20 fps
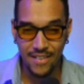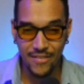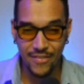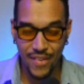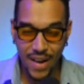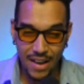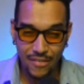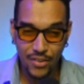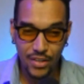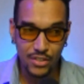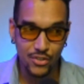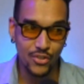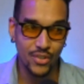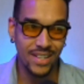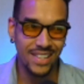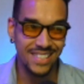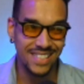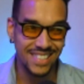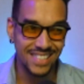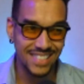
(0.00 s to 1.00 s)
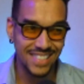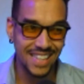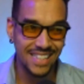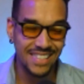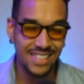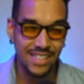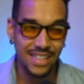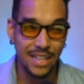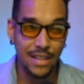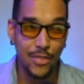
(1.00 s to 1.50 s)

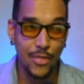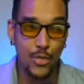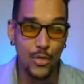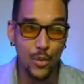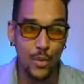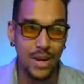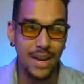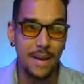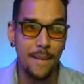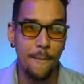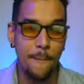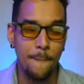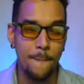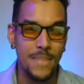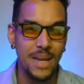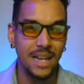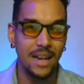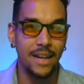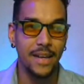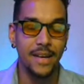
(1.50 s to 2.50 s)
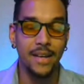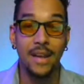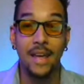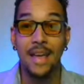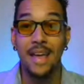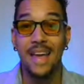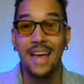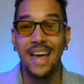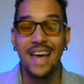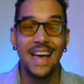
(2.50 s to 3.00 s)
563 million
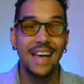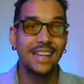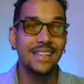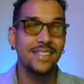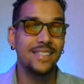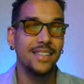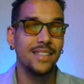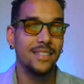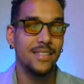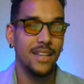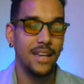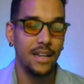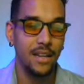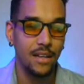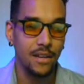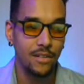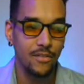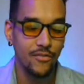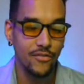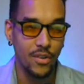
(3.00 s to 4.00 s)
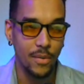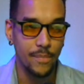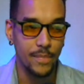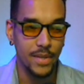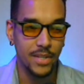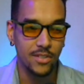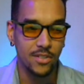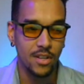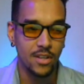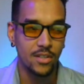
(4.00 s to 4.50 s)
exiting from
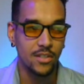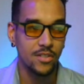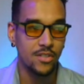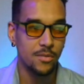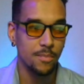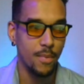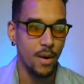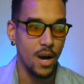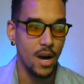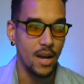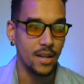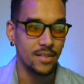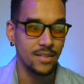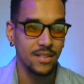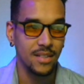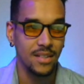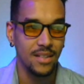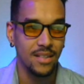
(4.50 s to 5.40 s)
this spot.